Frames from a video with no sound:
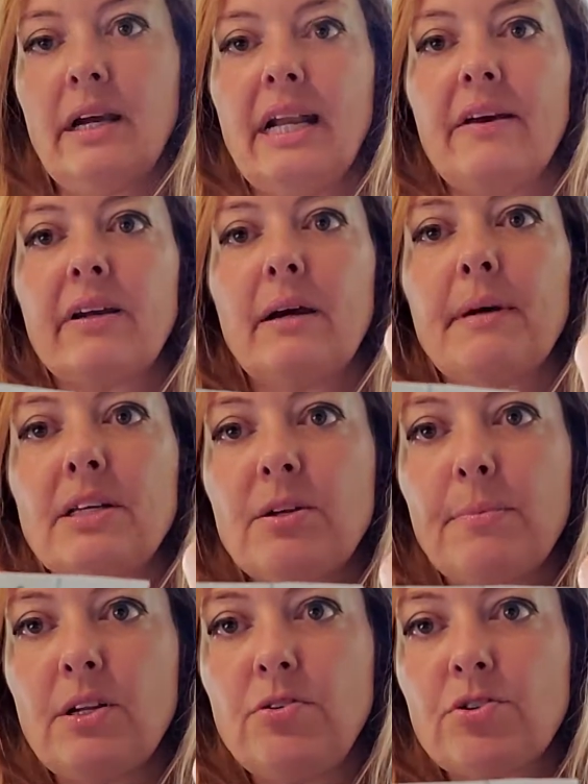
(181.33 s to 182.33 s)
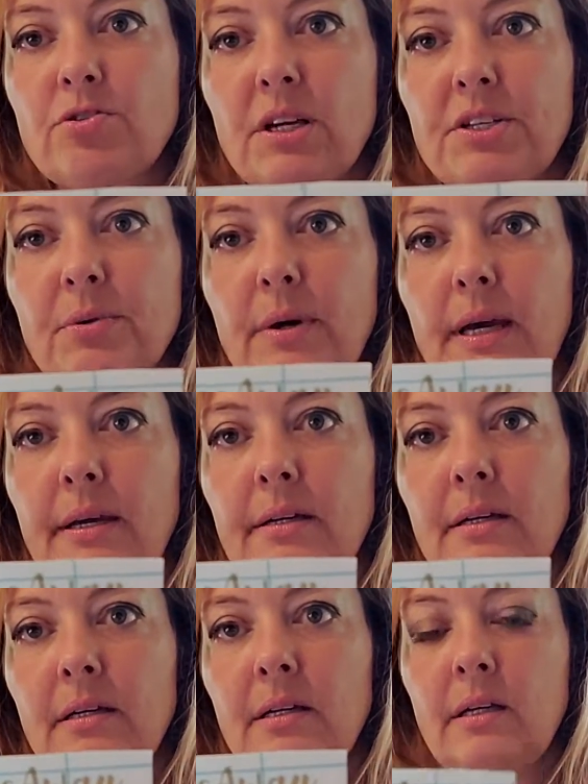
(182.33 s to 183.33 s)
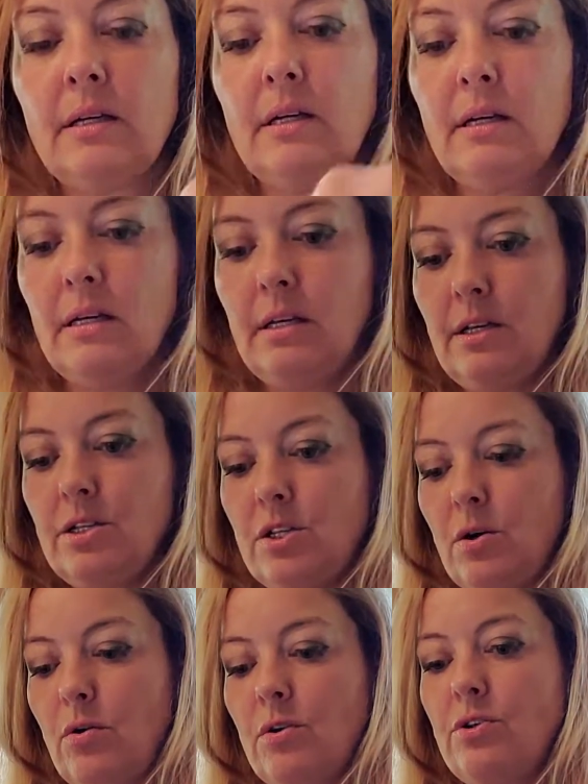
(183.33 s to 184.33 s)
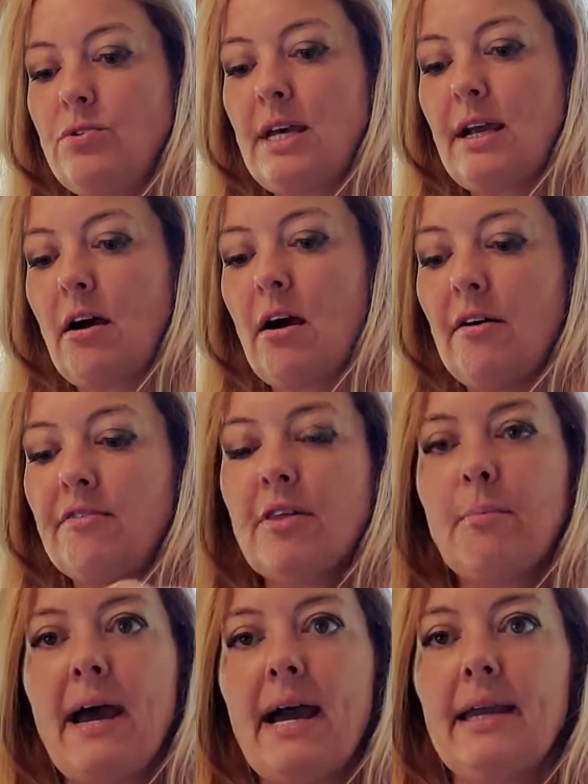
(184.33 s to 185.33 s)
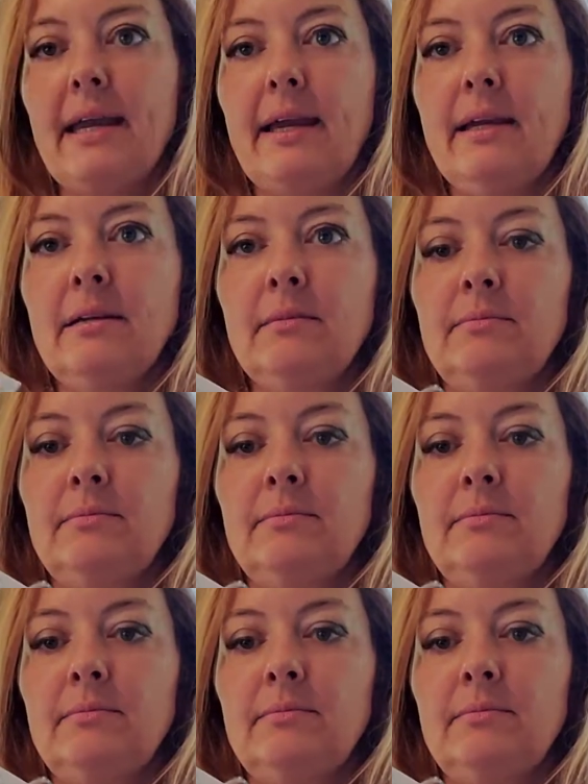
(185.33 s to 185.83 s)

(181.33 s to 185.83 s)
And I've got I'm going to do stress away. So you take off the backing.